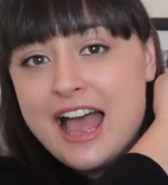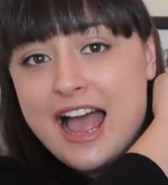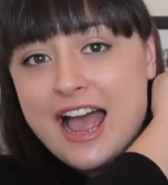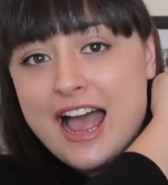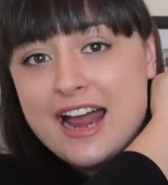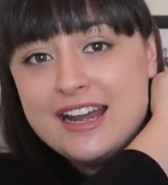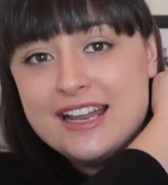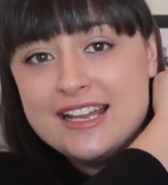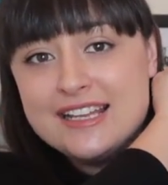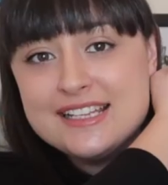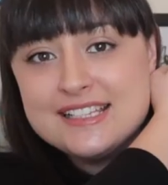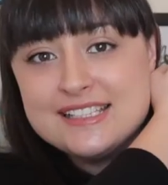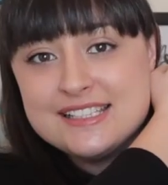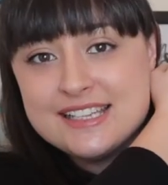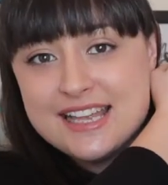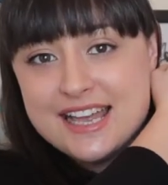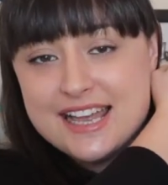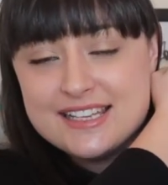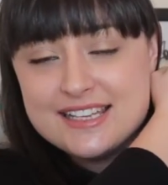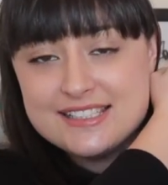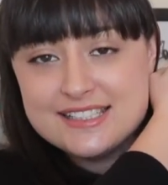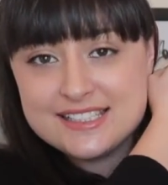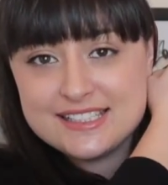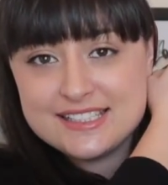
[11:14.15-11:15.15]
and it
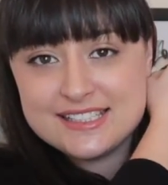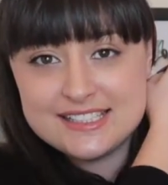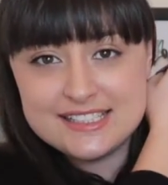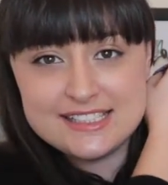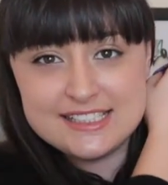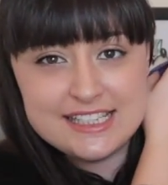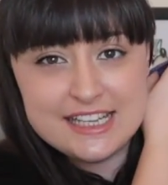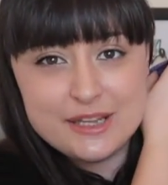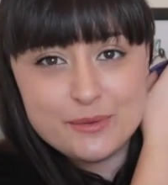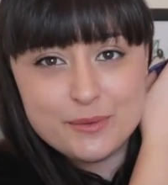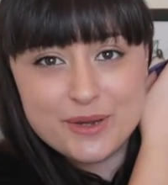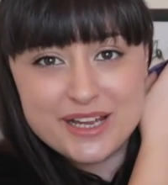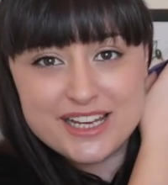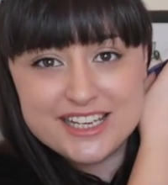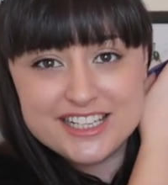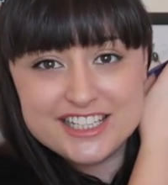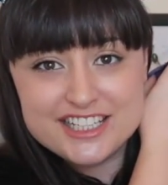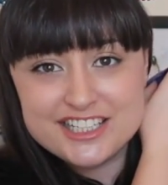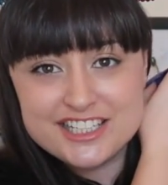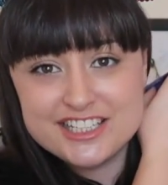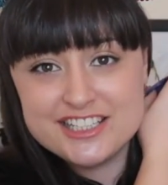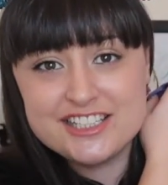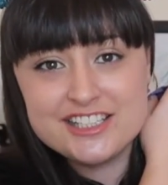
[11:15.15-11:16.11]
says Sea Witch.